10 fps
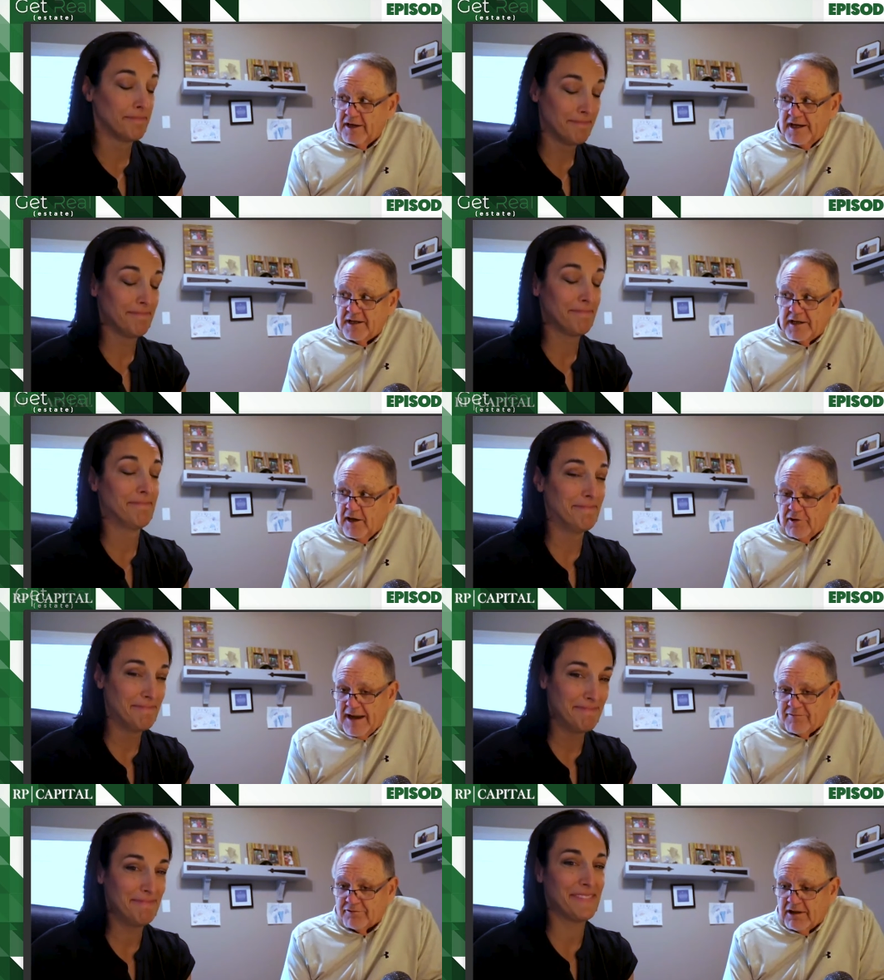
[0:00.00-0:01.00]
Speaker 1: getting get
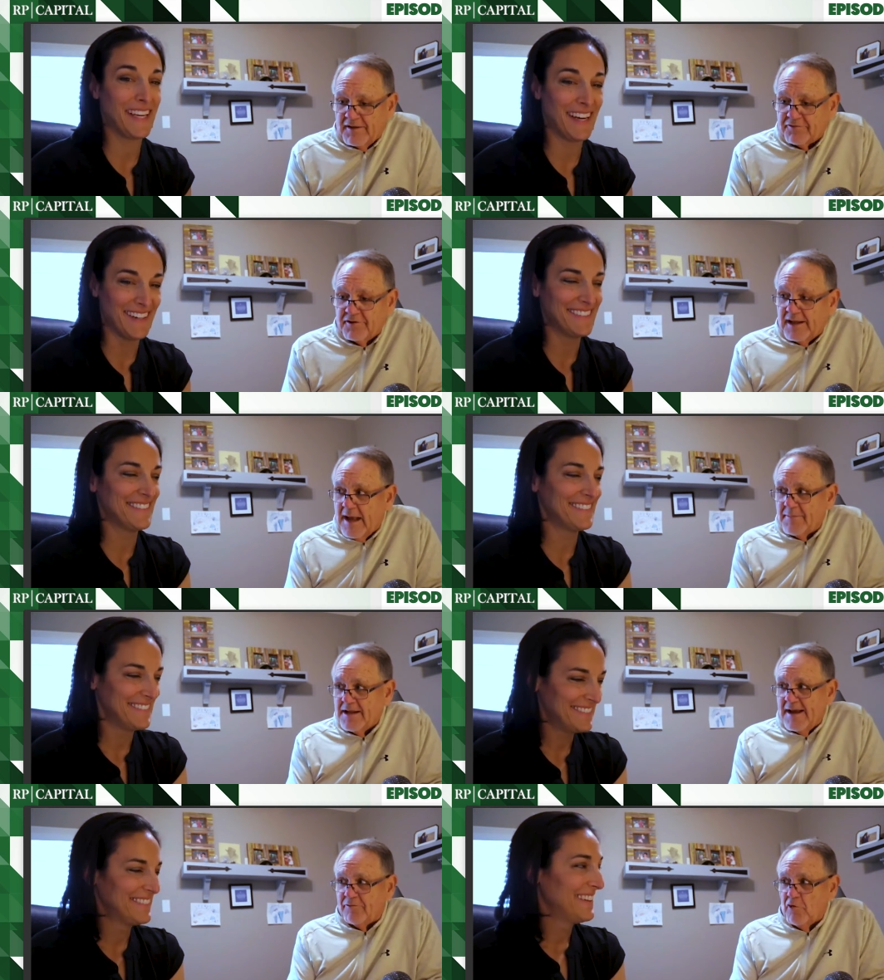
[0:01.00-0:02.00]
driver's license. Yeah. I
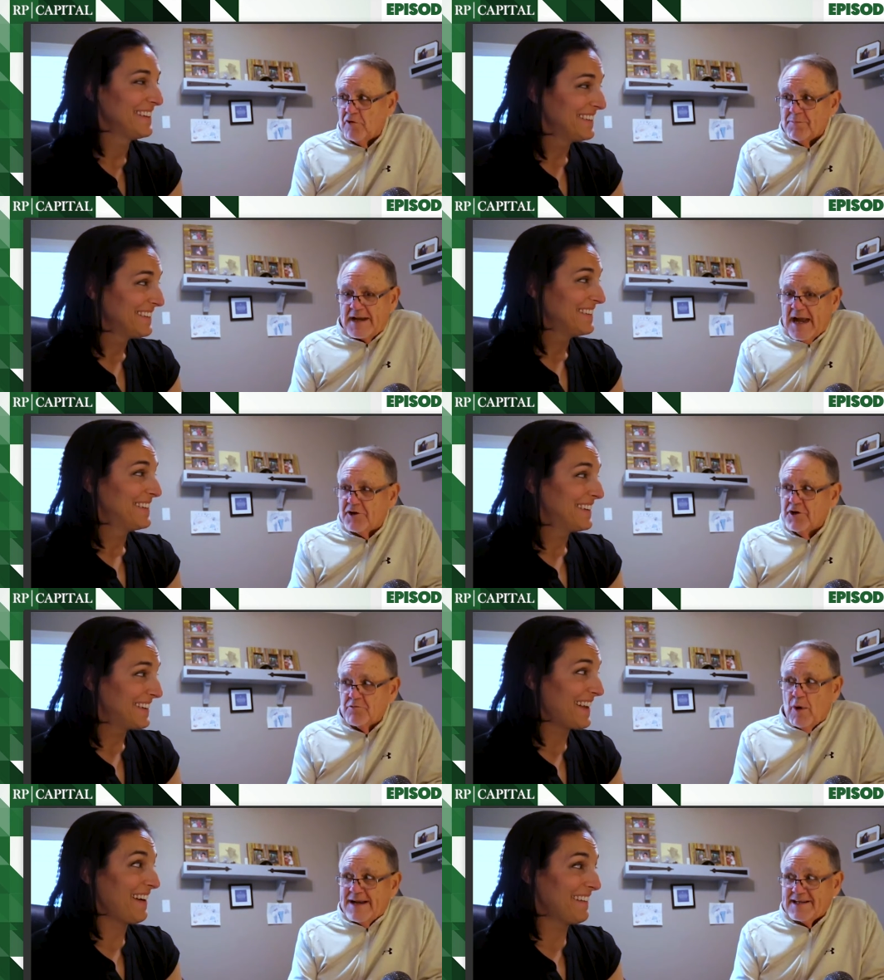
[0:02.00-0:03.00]
mean, that floored me. I
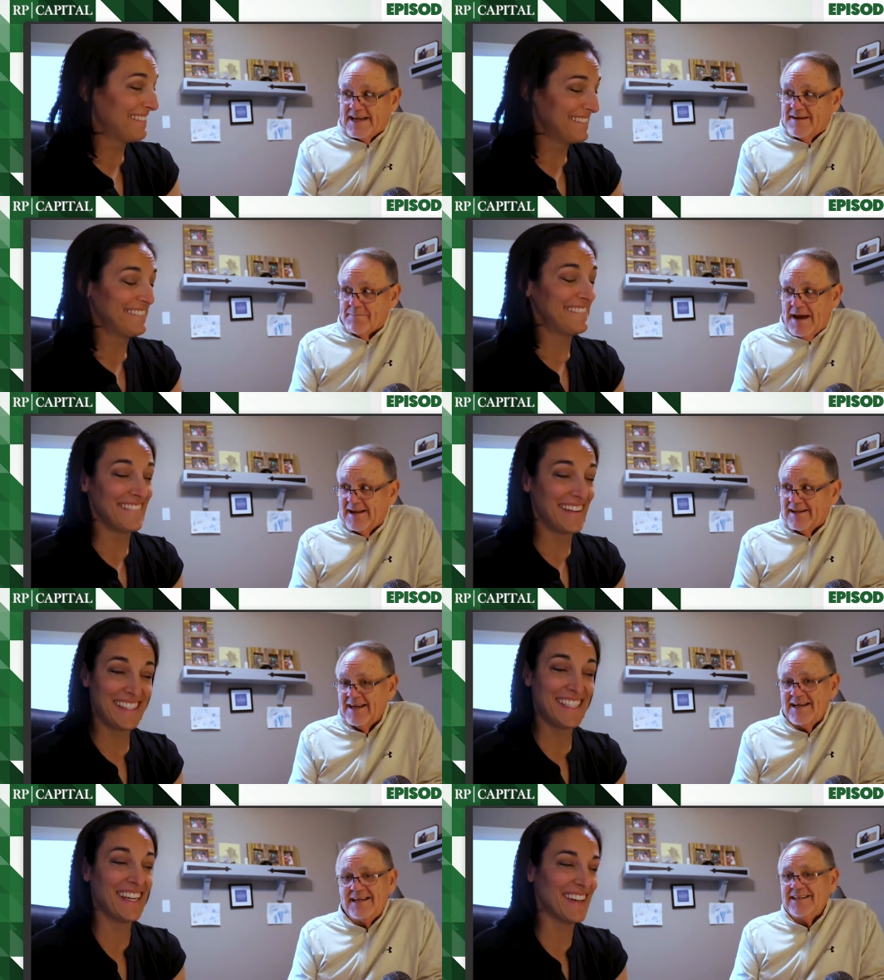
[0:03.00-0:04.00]
couldn't yeah. wait to get mine. Me
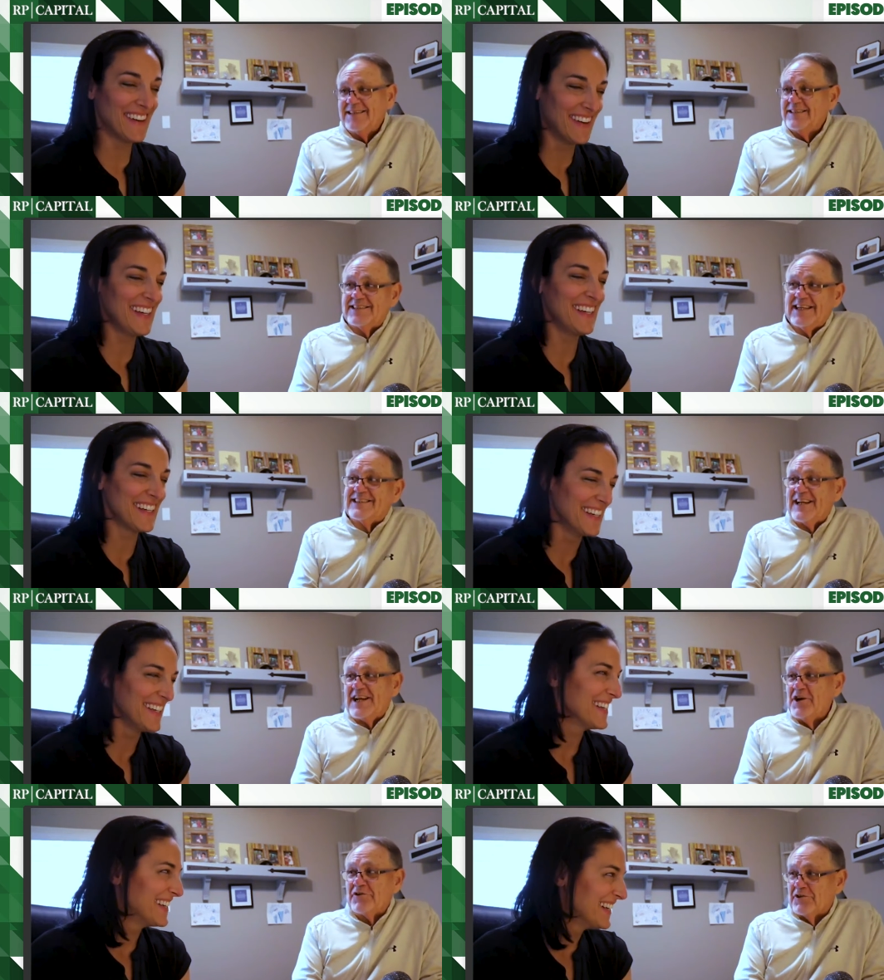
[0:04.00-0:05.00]
too. sixty
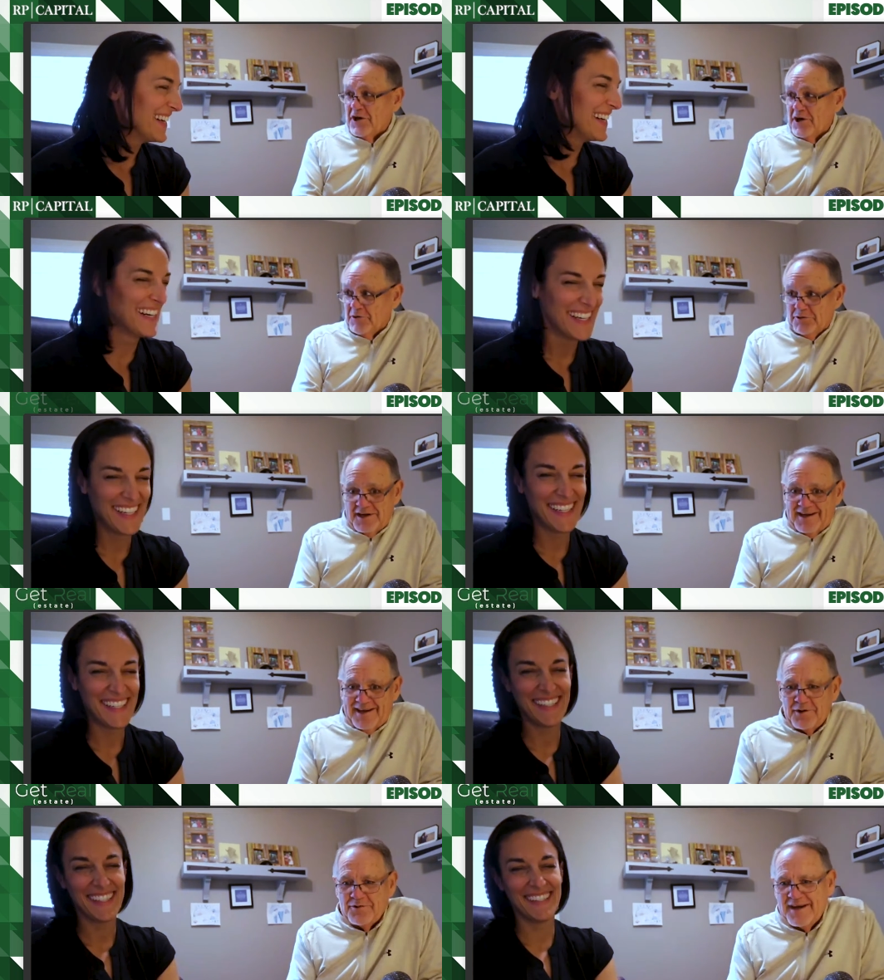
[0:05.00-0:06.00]
years ago, you
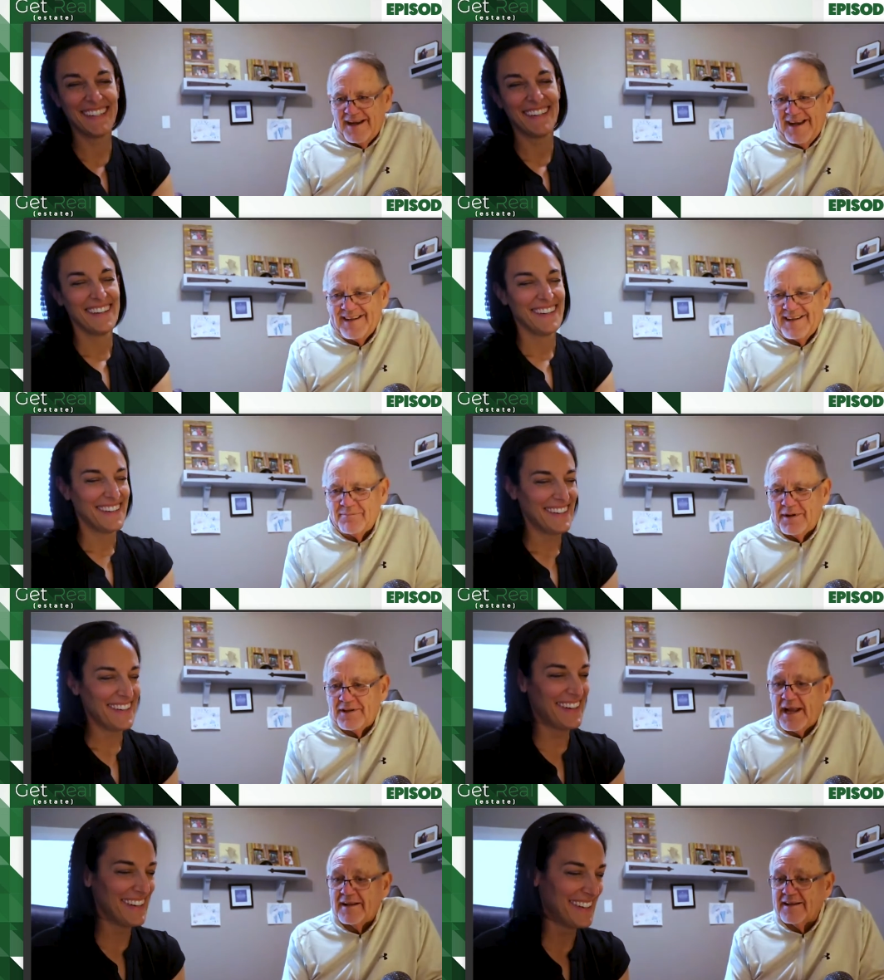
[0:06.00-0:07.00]
know, and but
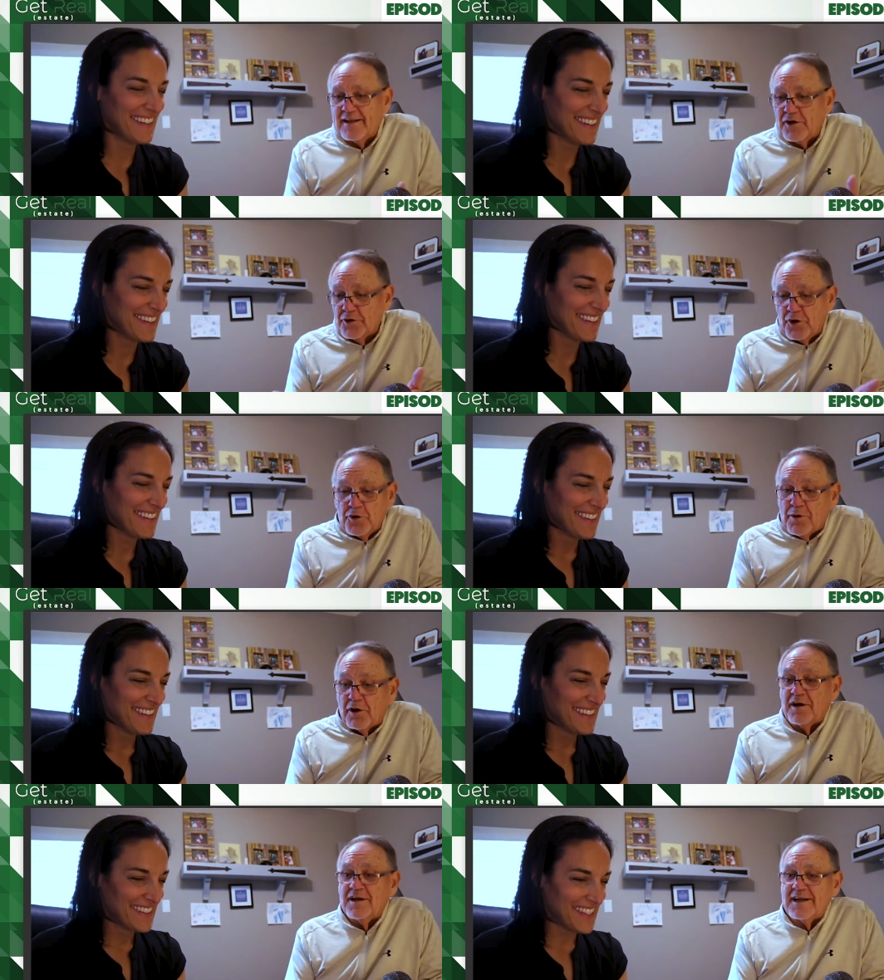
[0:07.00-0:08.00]
they
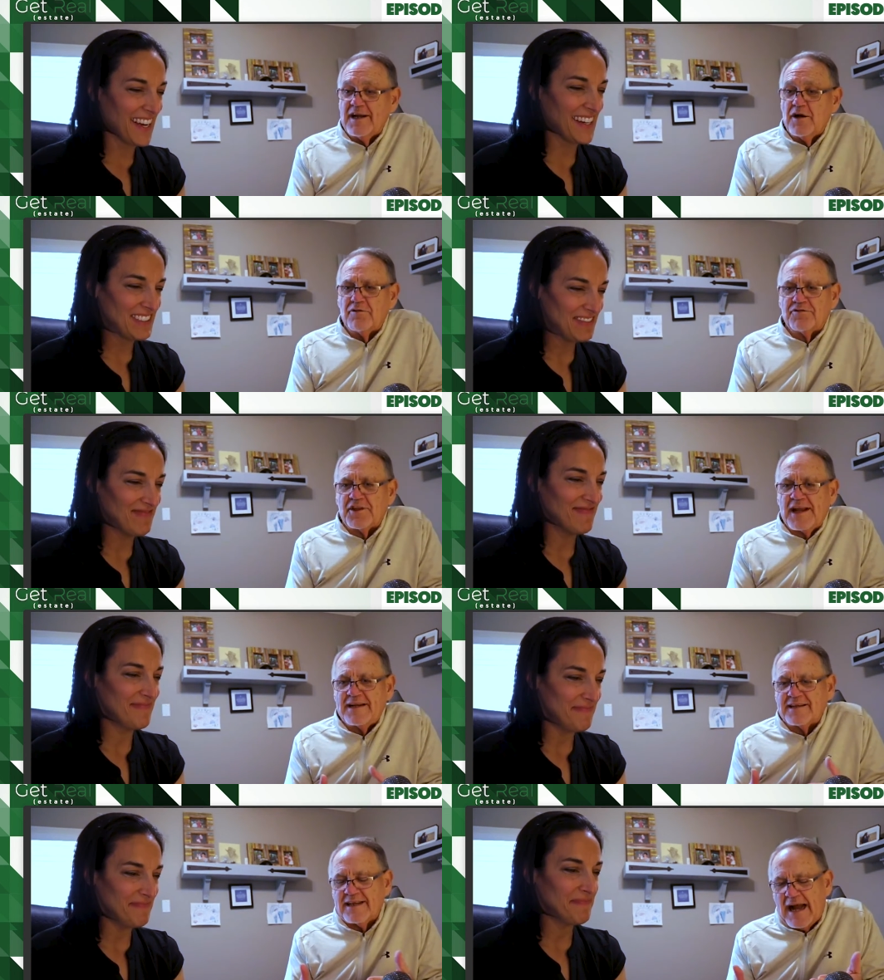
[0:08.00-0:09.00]
Uber, yeah. you know,
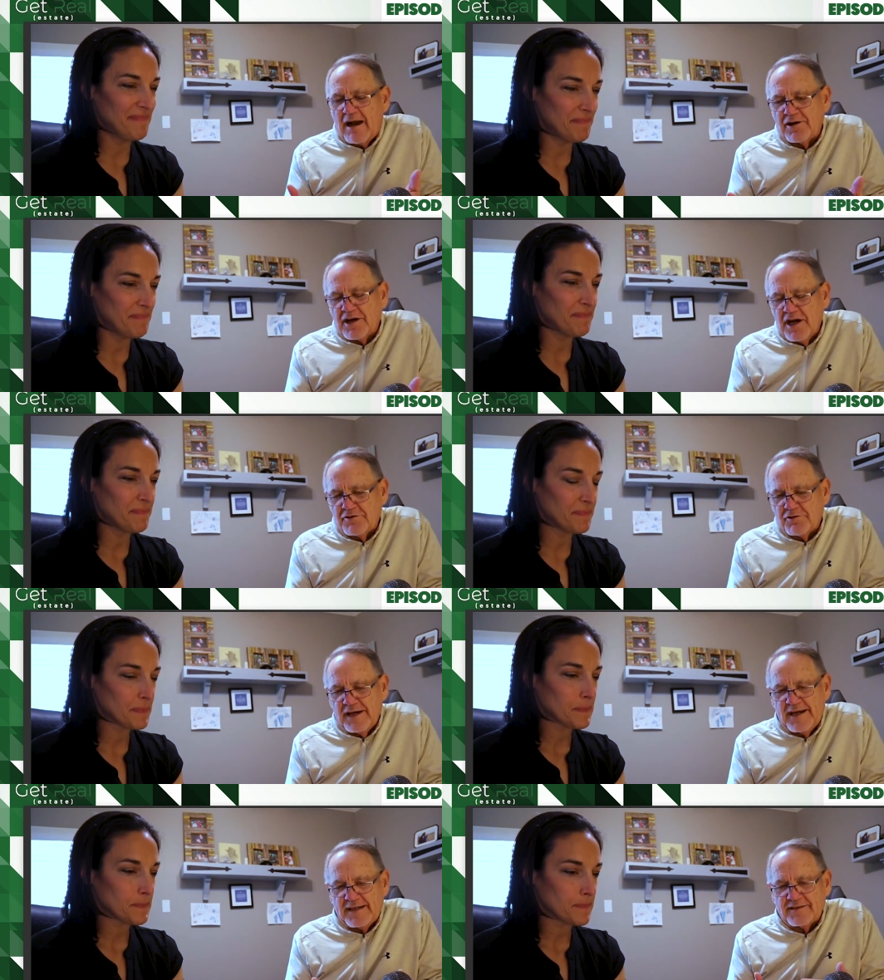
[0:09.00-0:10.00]
thing. Our
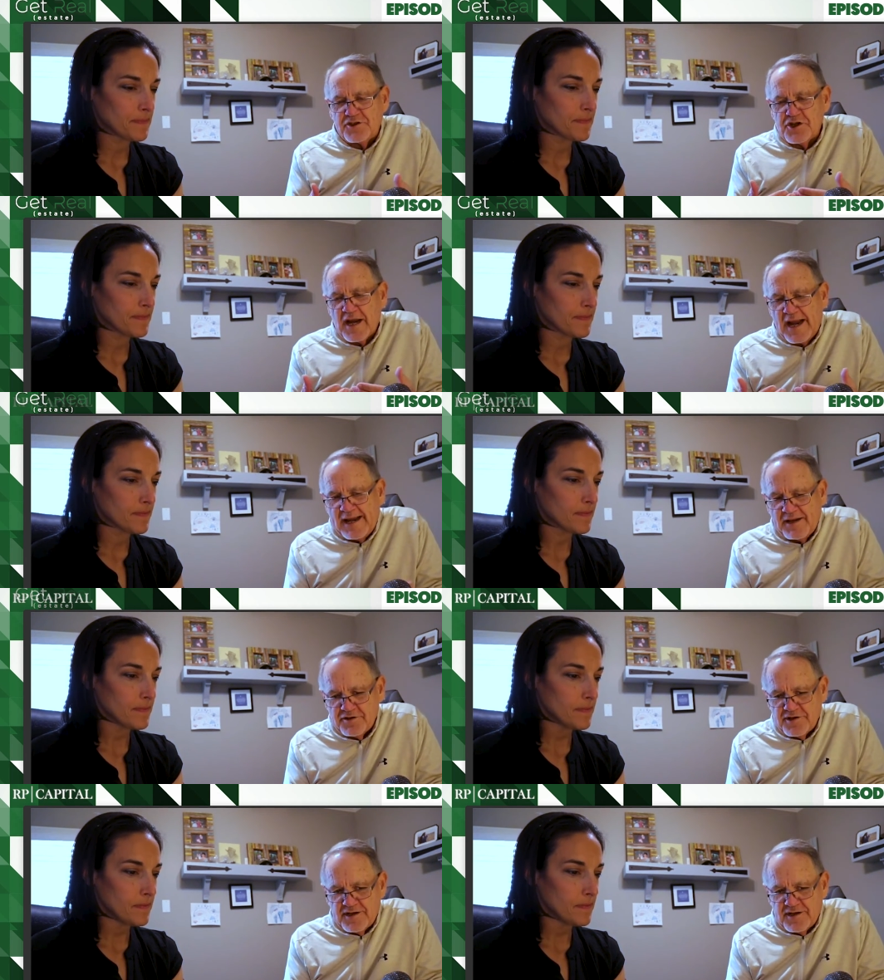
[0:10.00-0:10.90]
country has changed,